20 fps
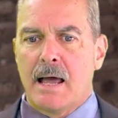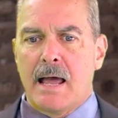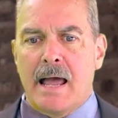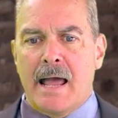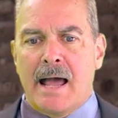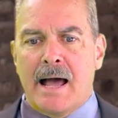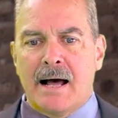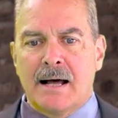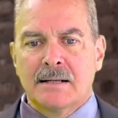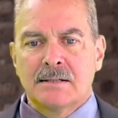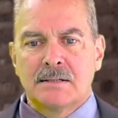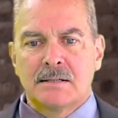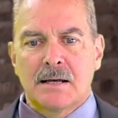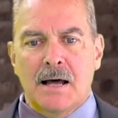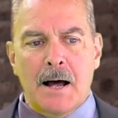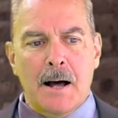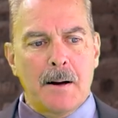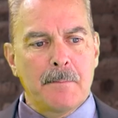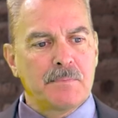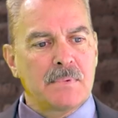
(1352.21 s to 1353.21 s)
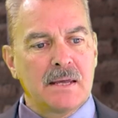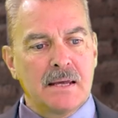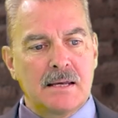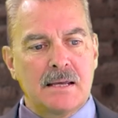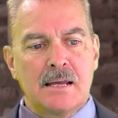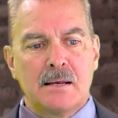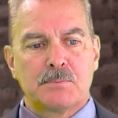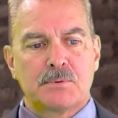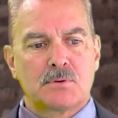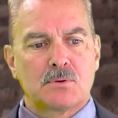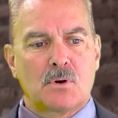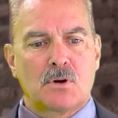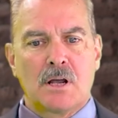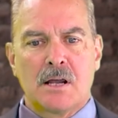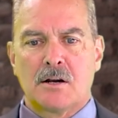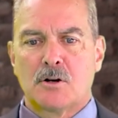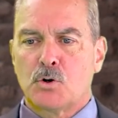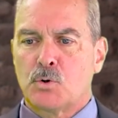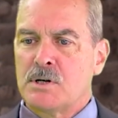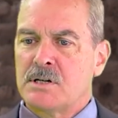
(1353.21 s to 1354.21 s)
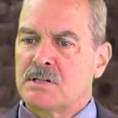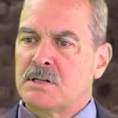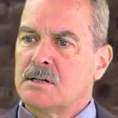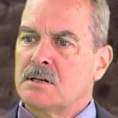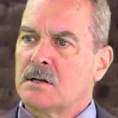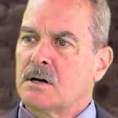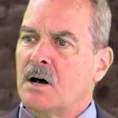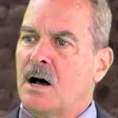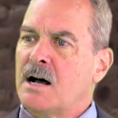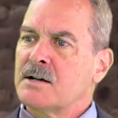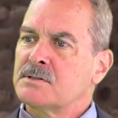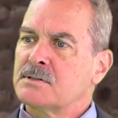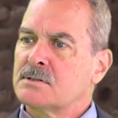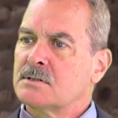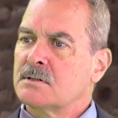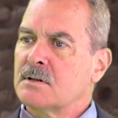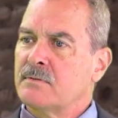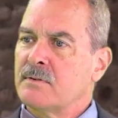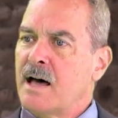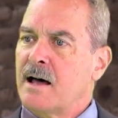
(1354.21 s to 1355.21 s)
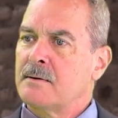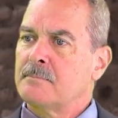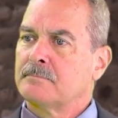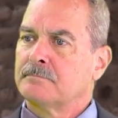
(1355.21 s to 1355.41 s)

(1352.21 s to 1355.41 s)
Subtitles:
and he keeps increasing the costs of that.